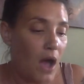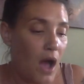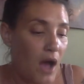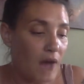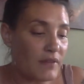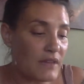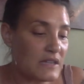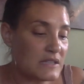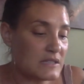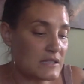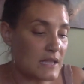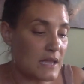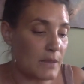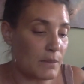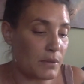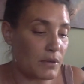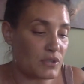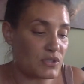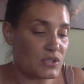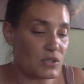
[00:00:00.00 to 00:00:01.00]
Obviously, a
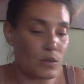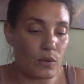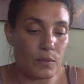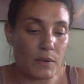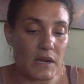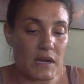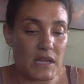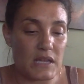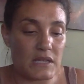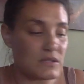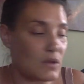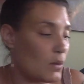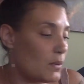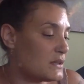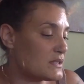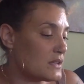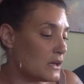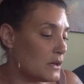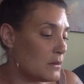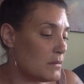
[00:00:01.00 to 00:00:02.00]
personal reading is
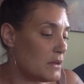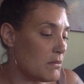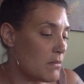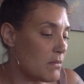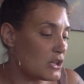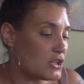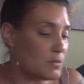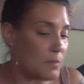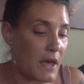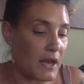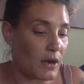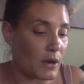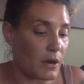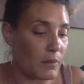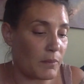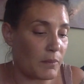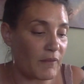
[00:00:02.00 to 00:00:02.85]
always going to be much better.